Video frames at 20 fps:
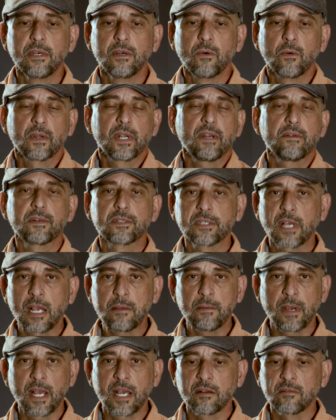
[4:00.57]
whatever
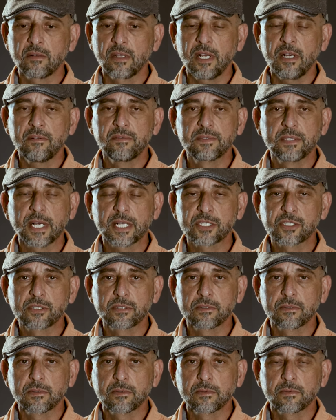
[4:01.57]
time I have left,
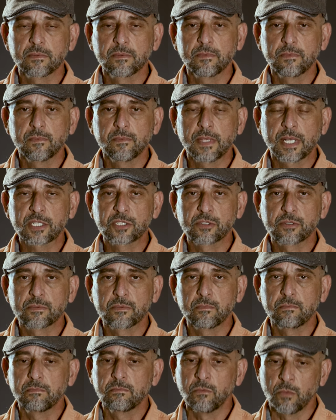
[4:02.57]
that's
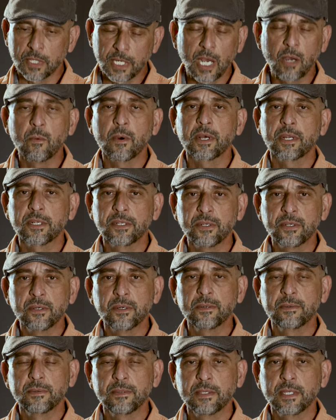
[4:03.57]
what I want to
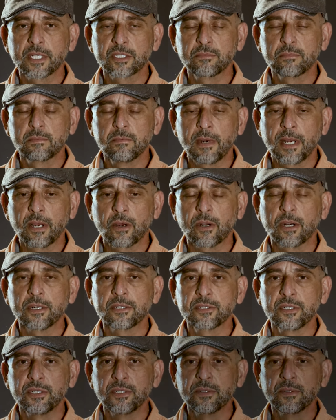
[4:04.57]
do. That's my
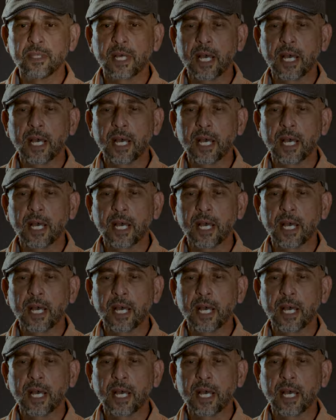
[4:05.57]
heart, to do